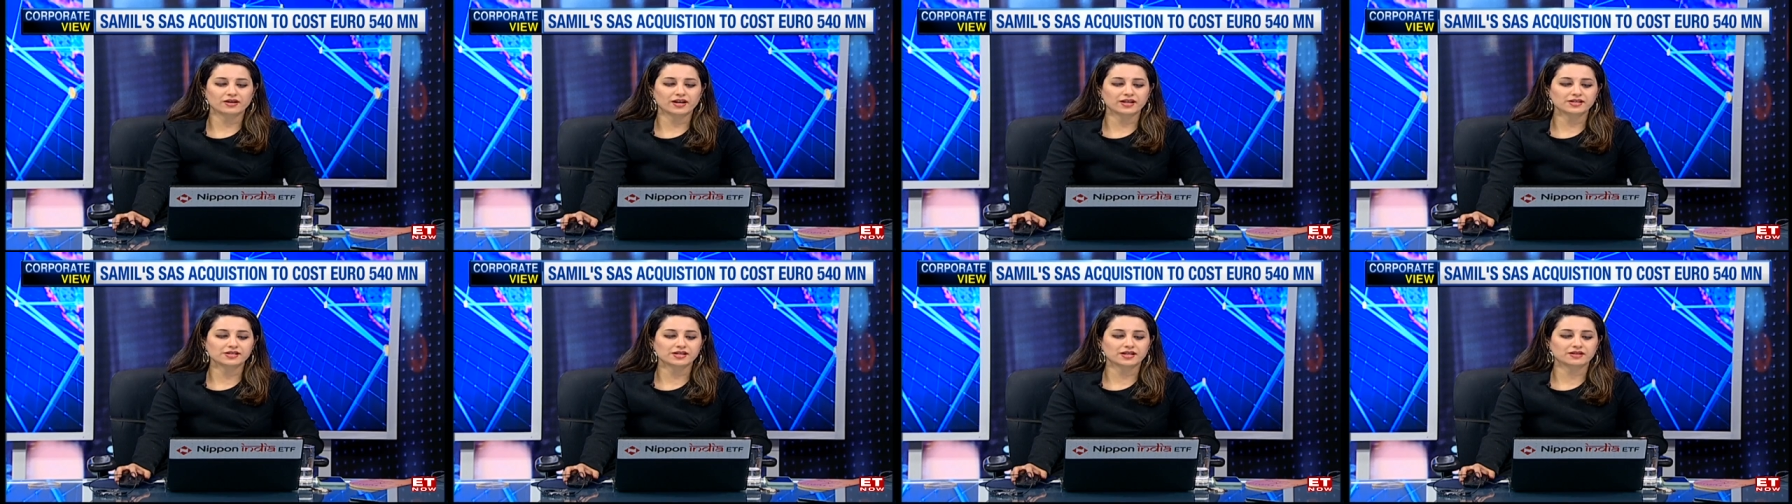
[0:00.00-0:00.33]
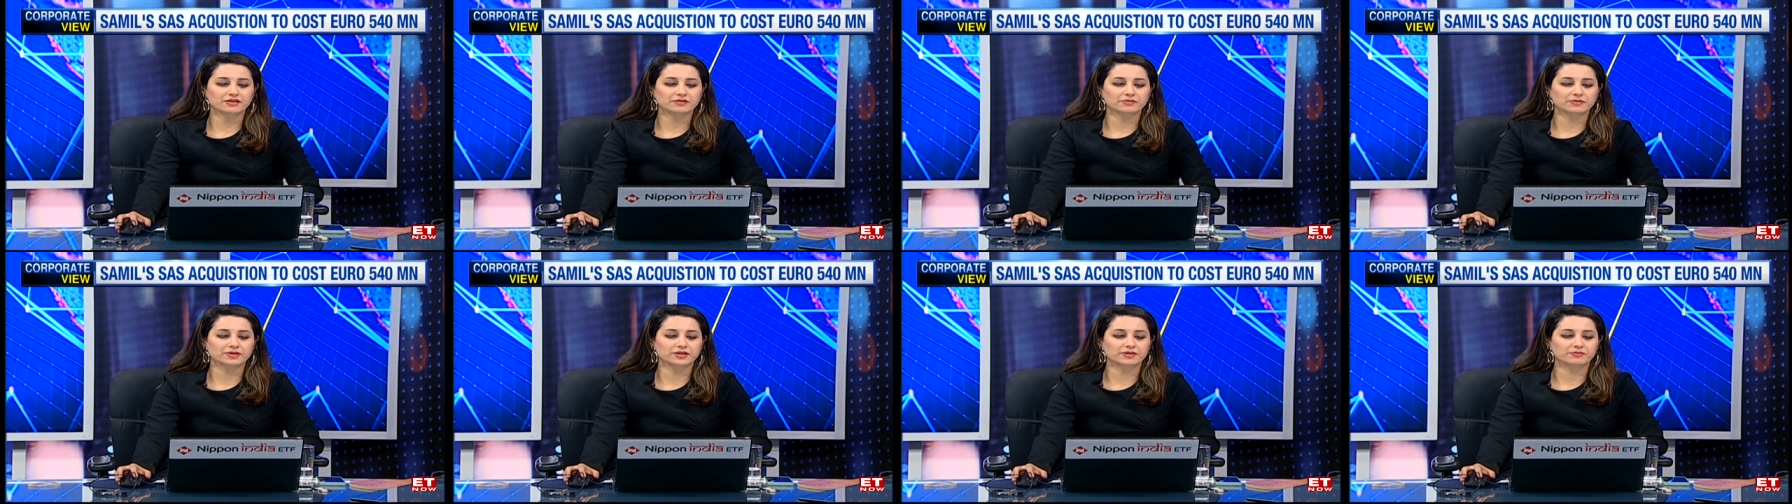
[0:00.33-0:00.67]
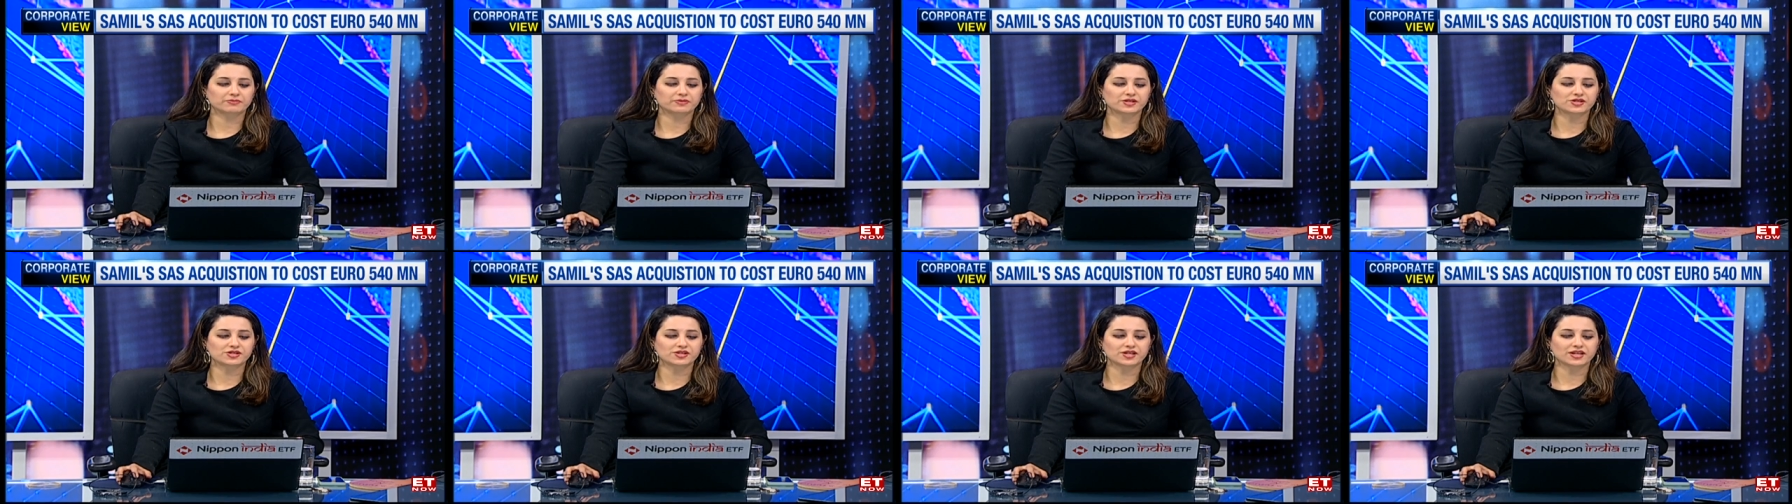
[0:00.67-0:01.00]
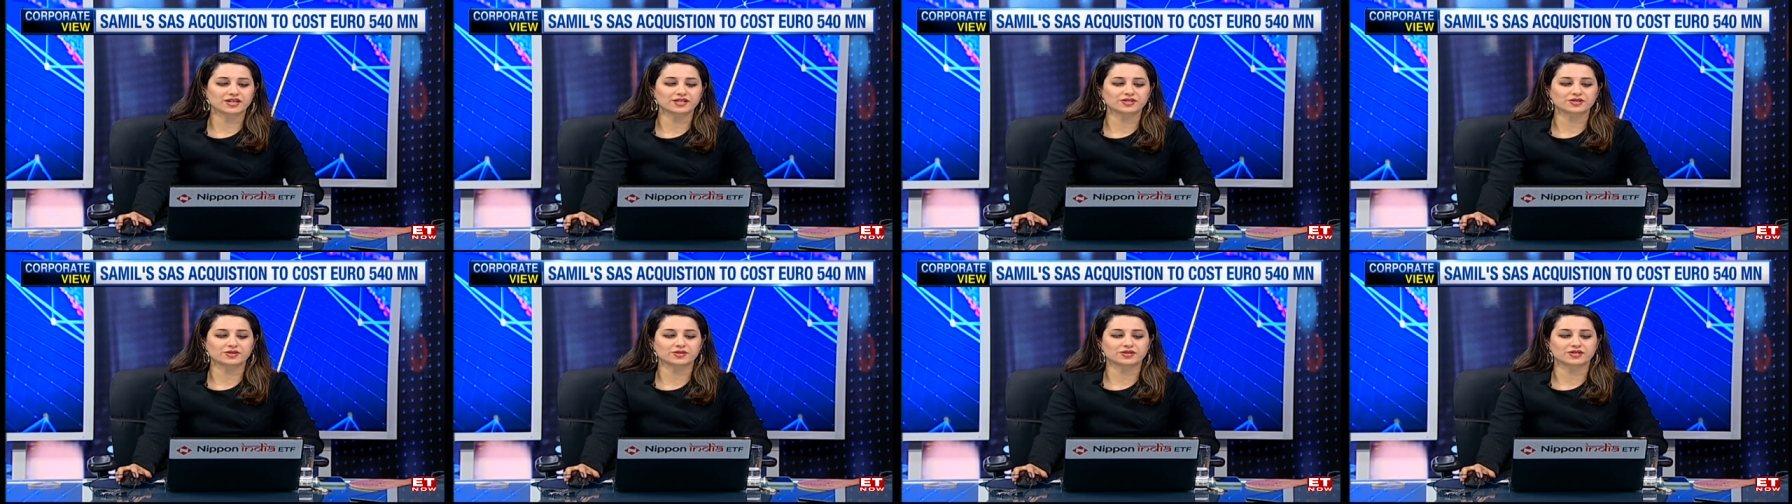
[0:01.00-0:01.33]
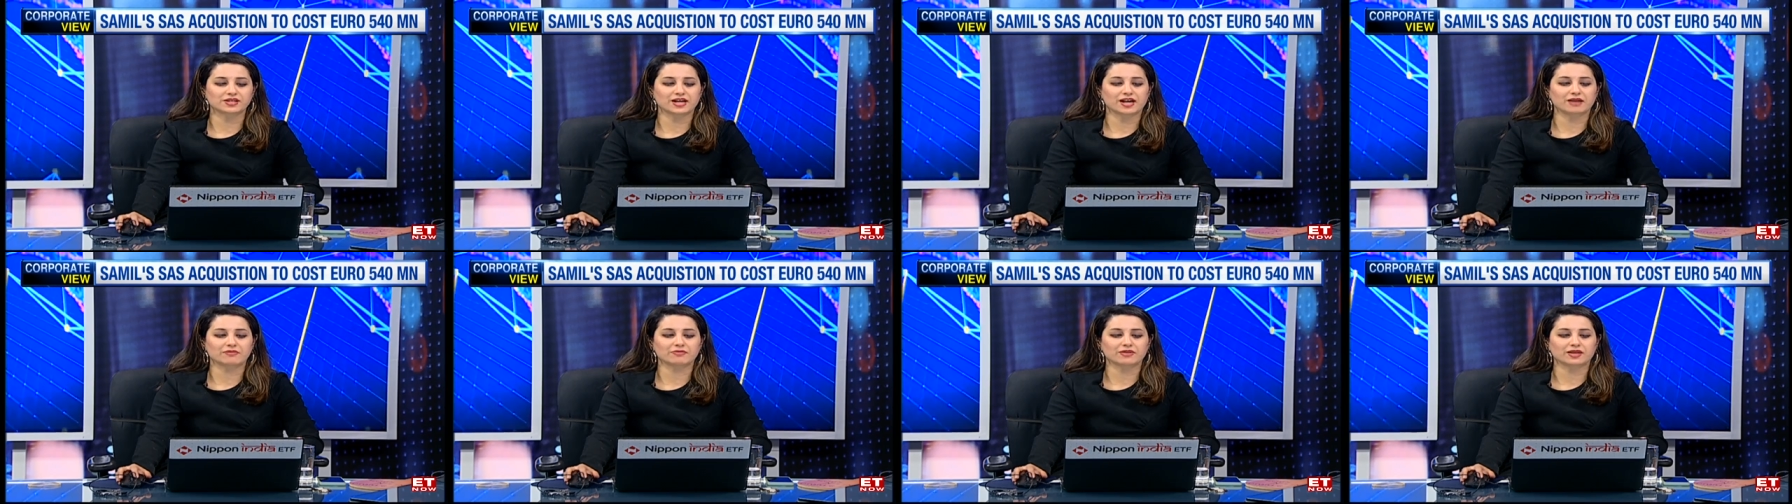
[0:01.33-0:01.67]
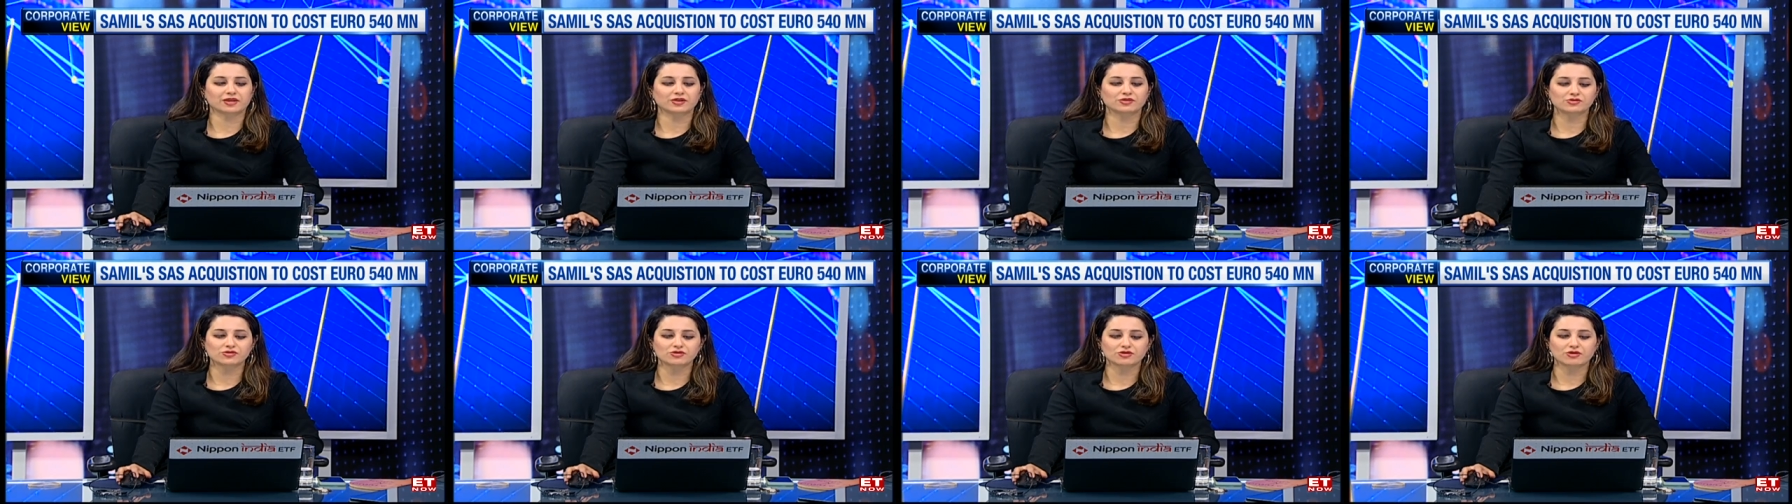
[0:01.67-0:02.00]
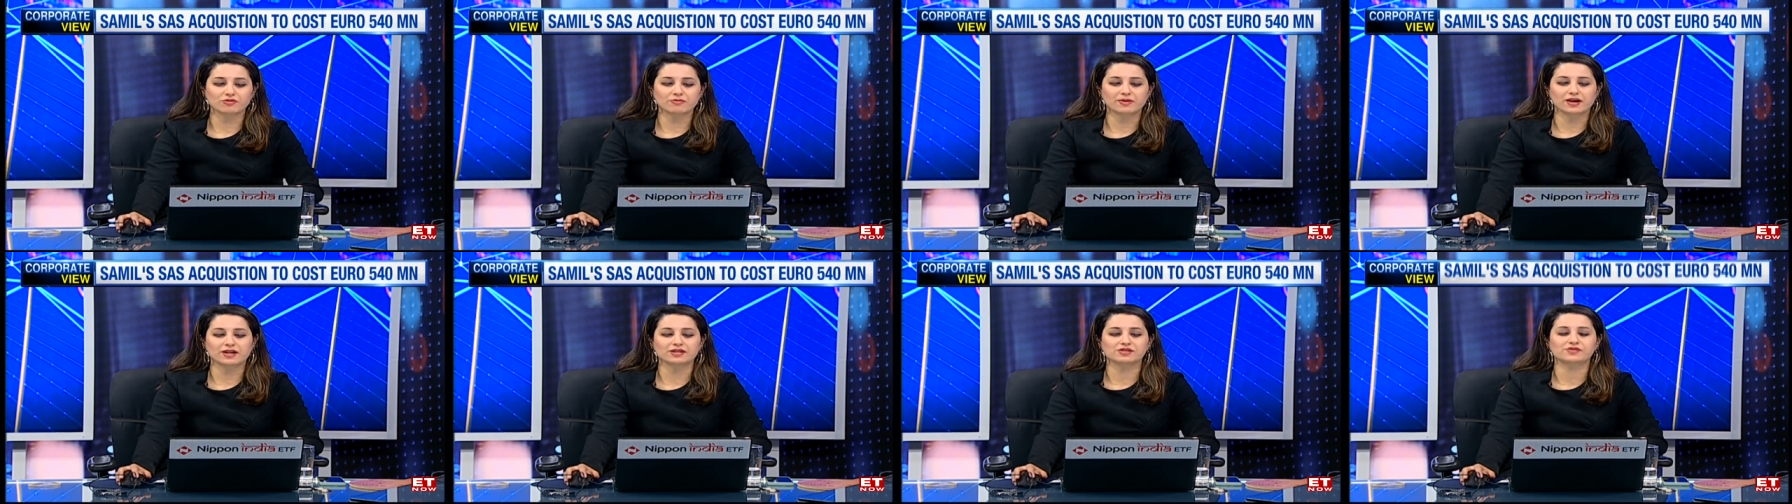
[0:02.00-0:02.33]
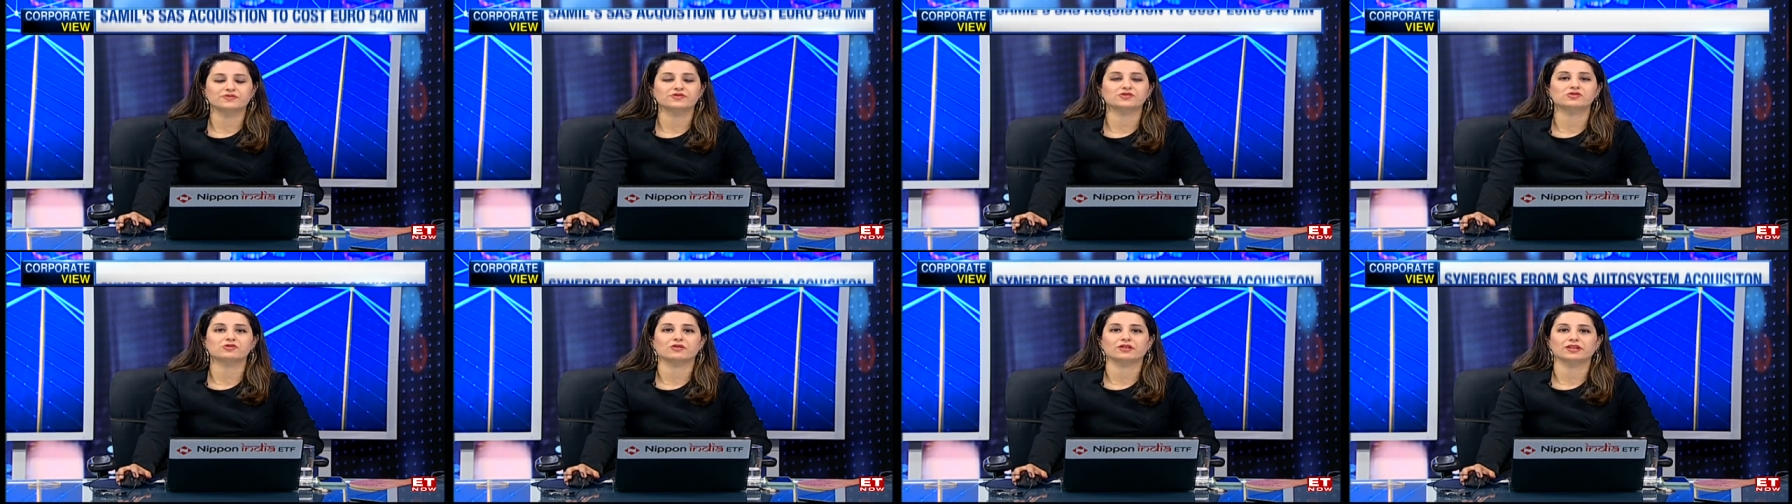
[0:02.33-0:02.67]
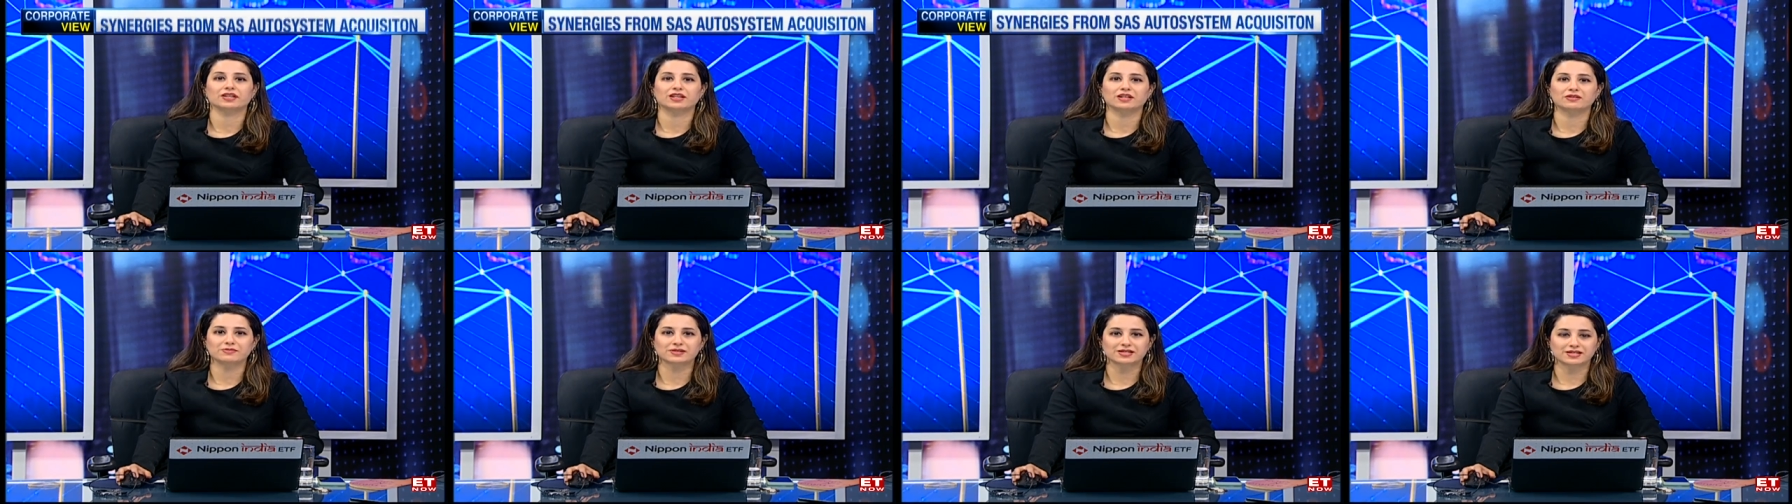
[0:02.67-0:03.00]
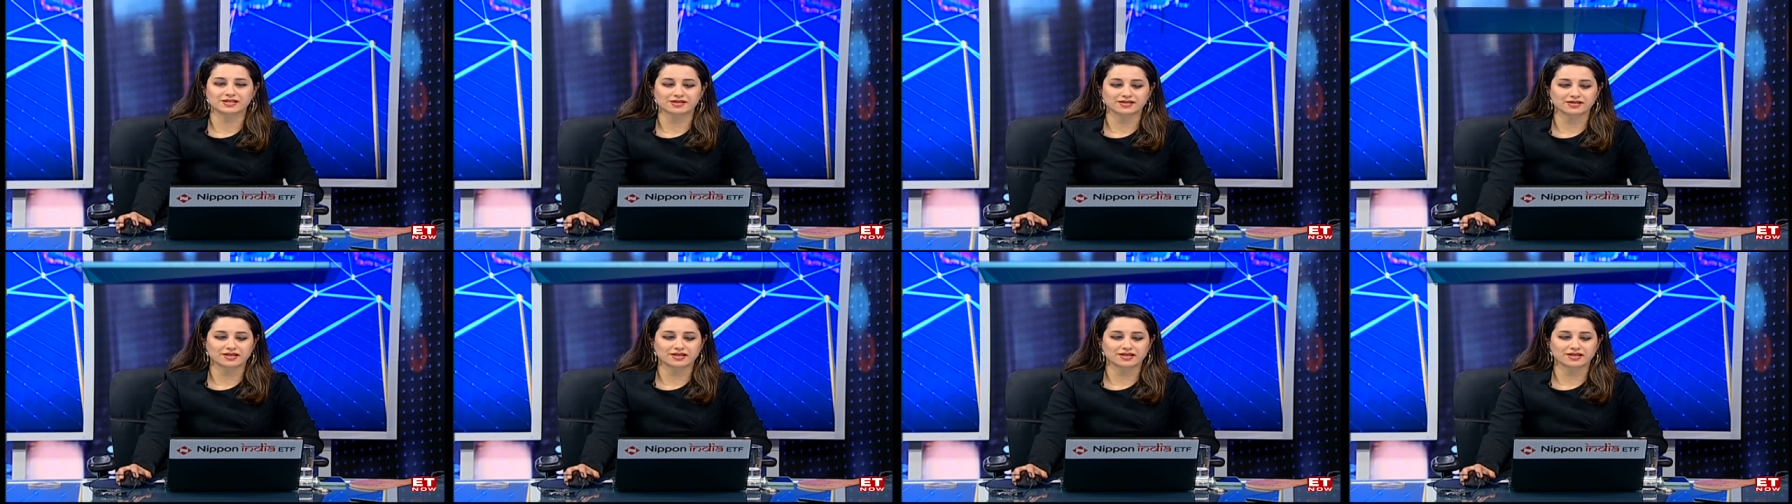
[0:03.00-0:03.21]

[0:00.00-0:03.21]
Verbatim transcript: gentlemen, appreciate your time. Thank you so much for joining in, Mr.